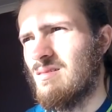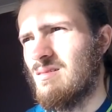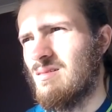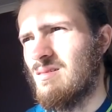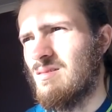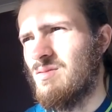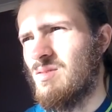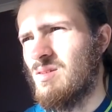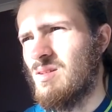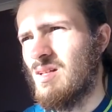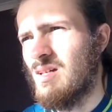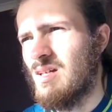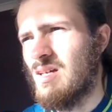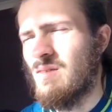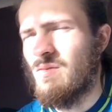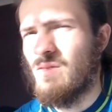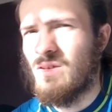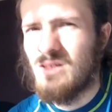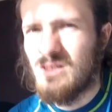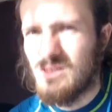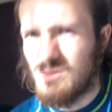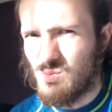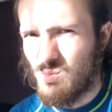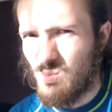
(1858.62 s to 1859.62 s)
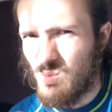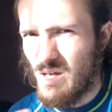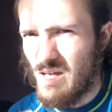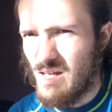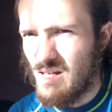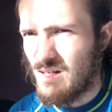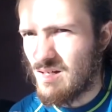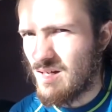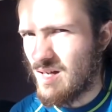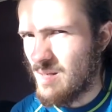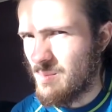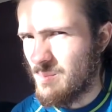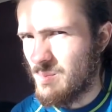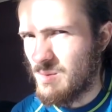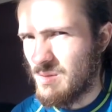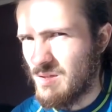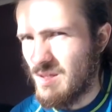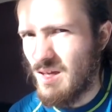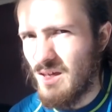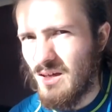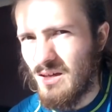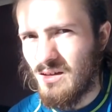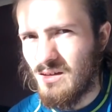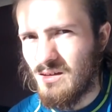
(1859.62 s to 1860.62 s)
I feel like if I just wait a couple
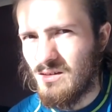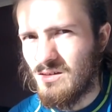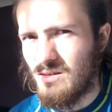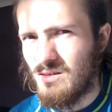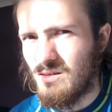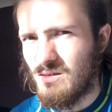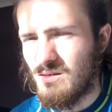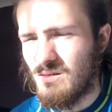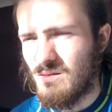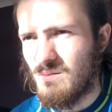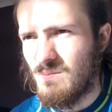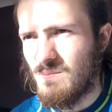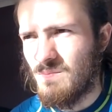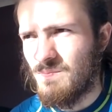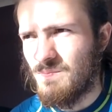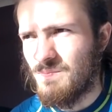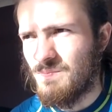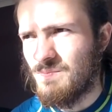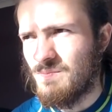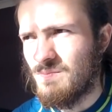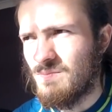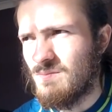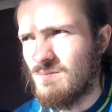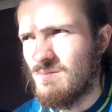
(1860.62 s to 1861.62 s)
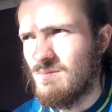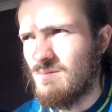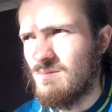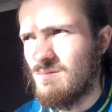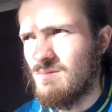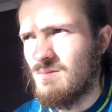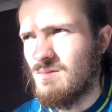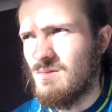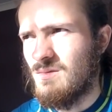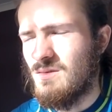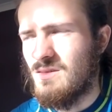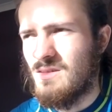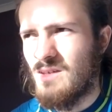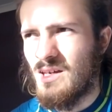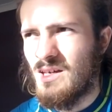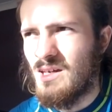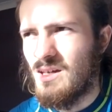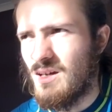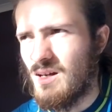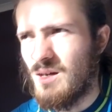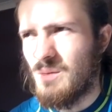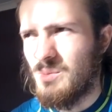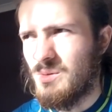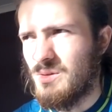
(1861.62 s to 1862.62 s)
days, take
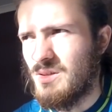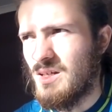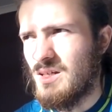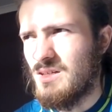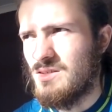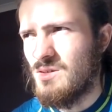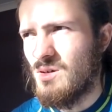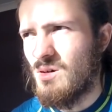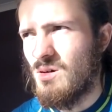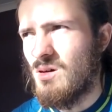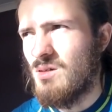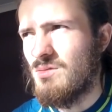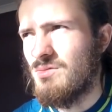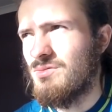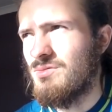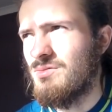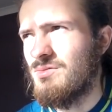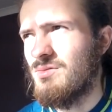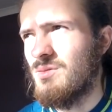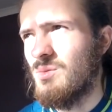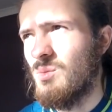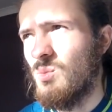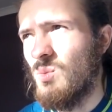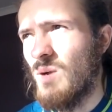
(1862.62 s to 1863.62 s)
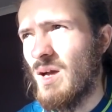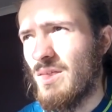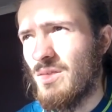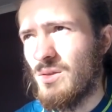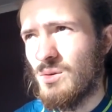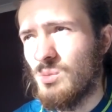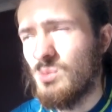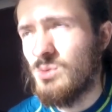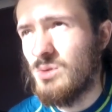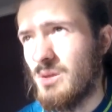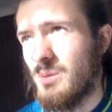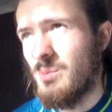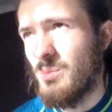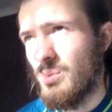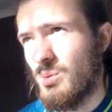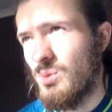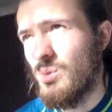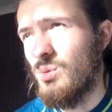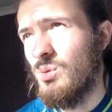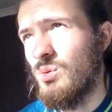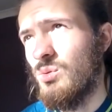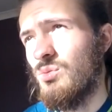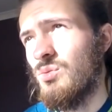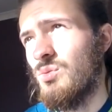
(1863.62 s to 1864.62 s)
a couple days off, the weather will
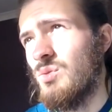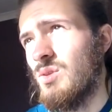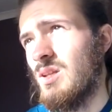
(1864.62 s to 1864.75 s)
improve for